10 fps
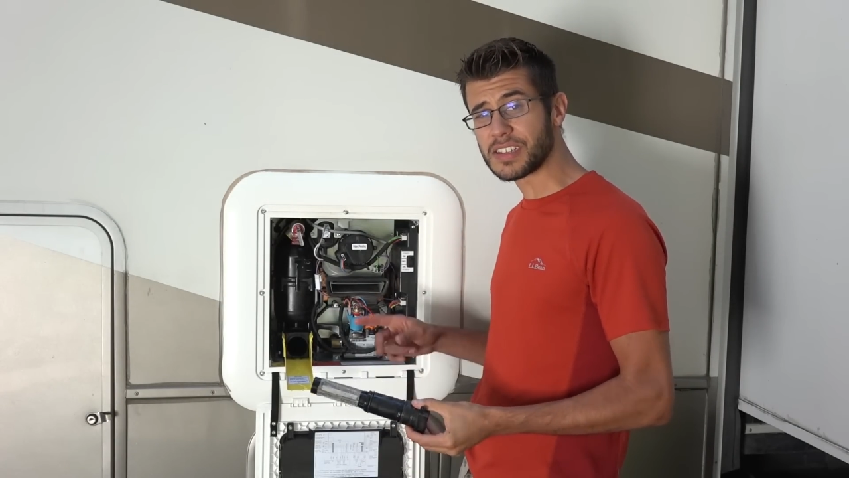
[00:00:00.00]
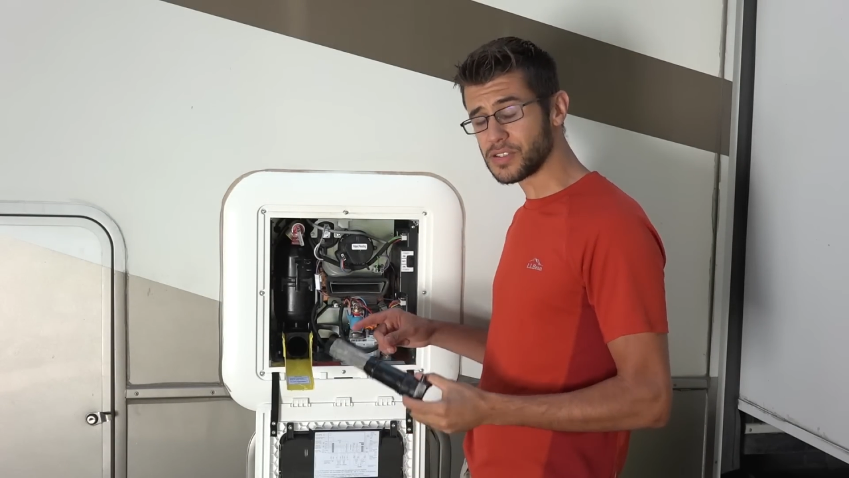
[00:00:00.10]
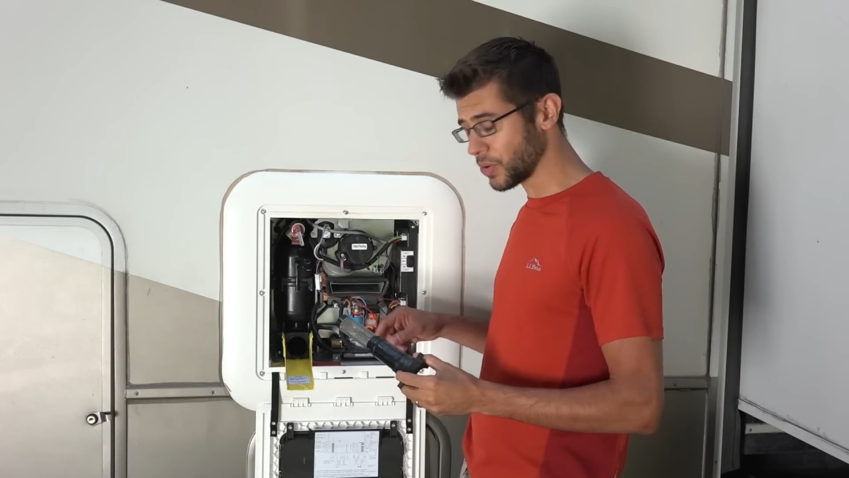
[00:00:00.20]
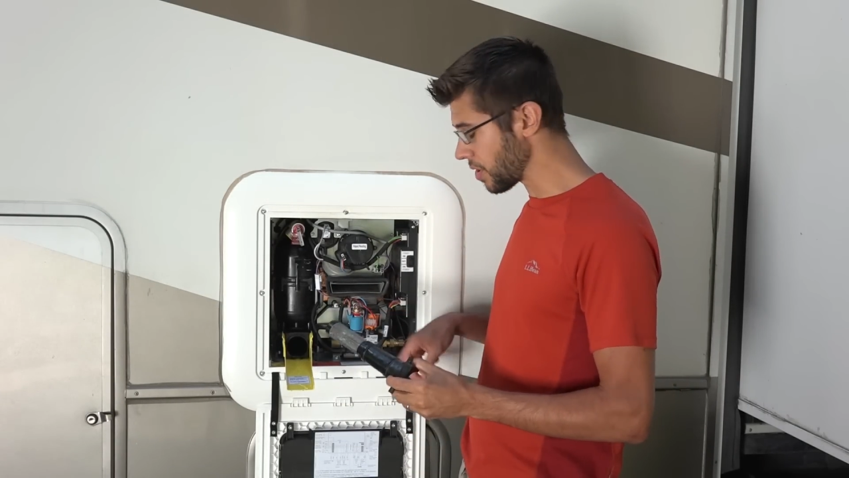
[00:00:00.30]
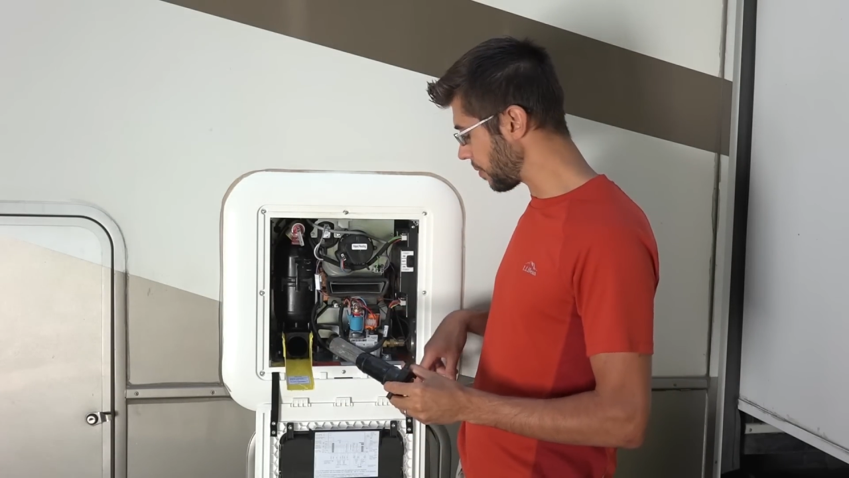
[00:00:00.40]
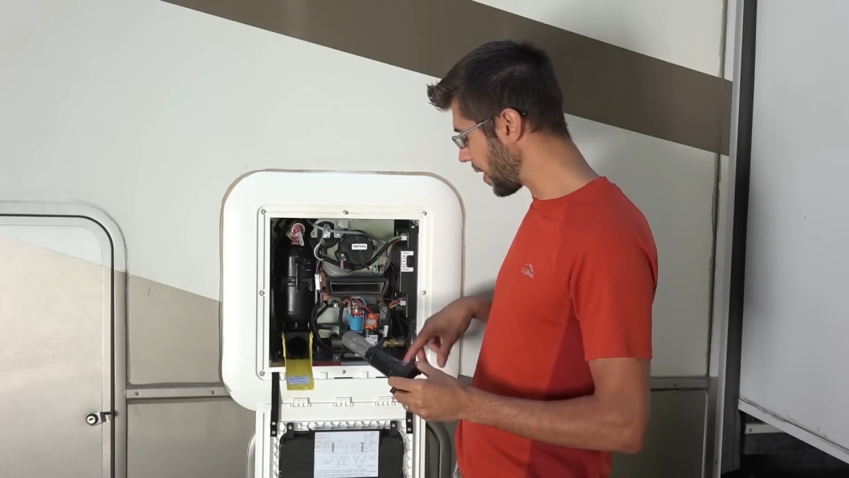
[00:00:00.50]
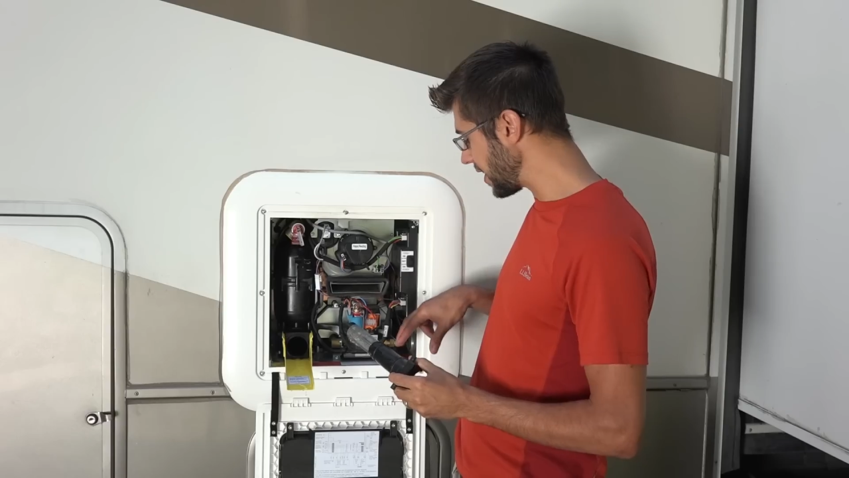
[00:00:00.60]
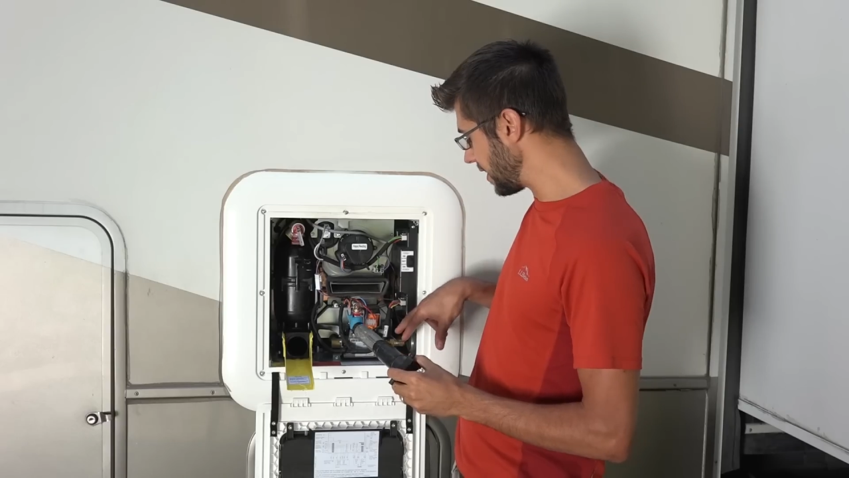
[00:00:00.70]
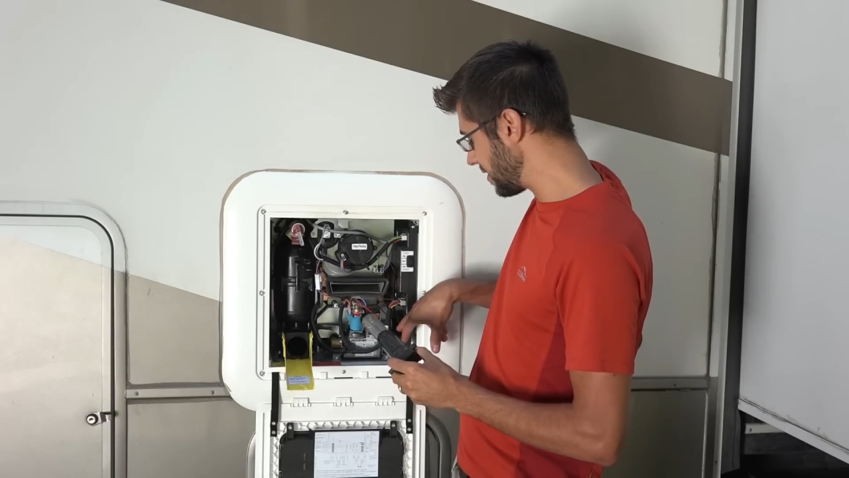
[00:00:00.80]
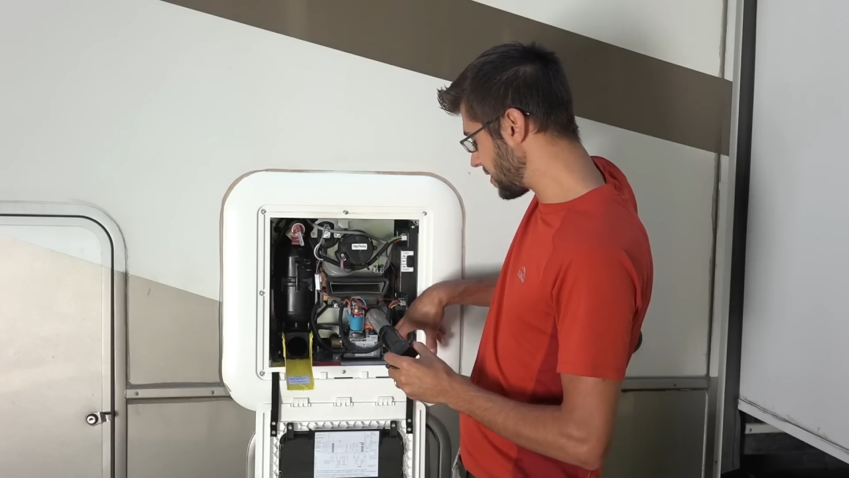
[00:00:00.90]
store it
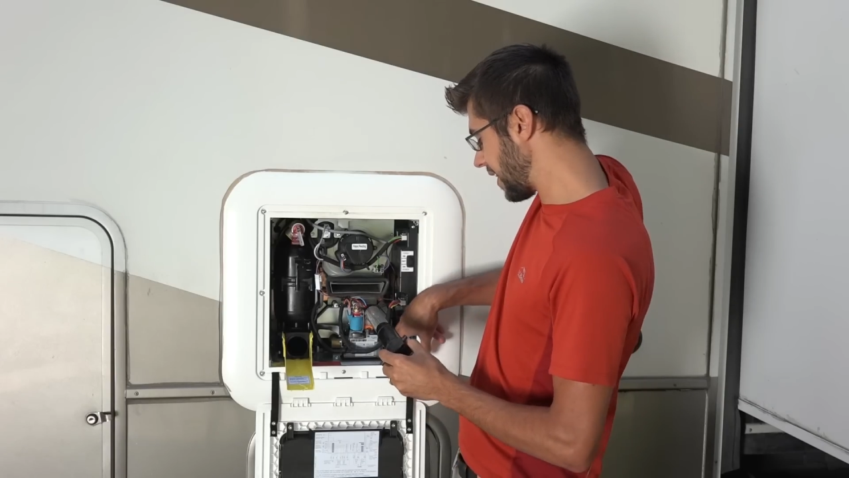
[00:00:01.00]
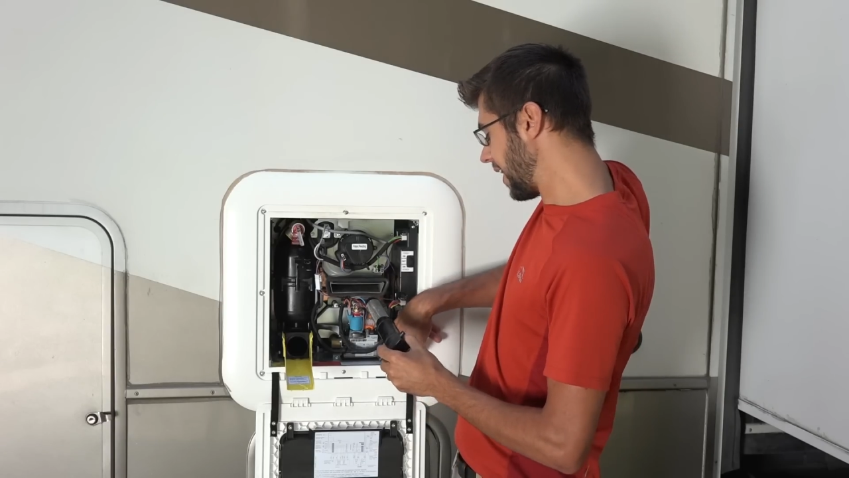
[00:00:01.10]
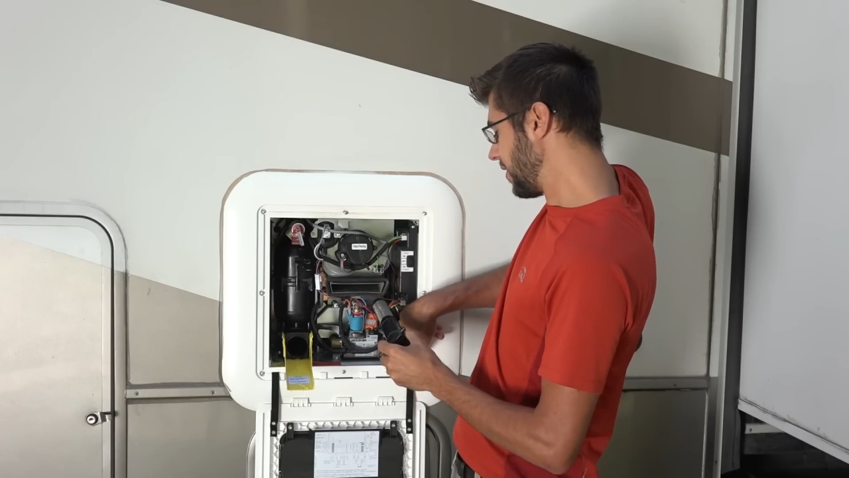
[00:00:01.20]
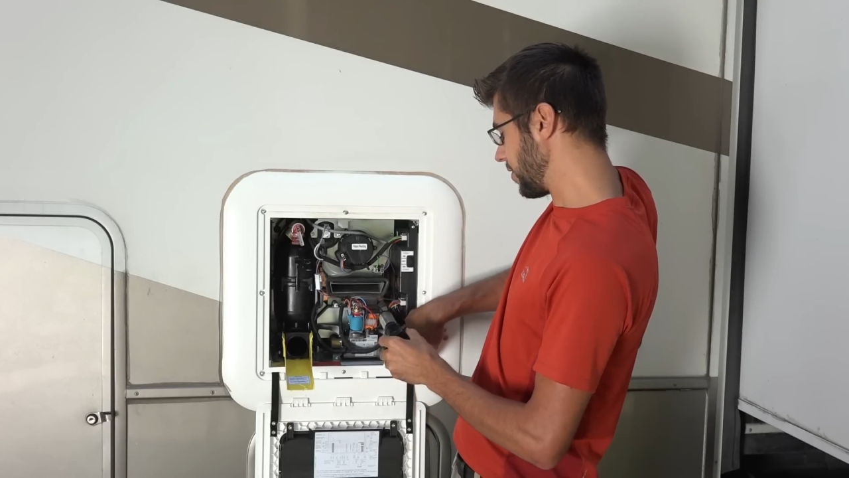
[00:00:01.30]
right inside.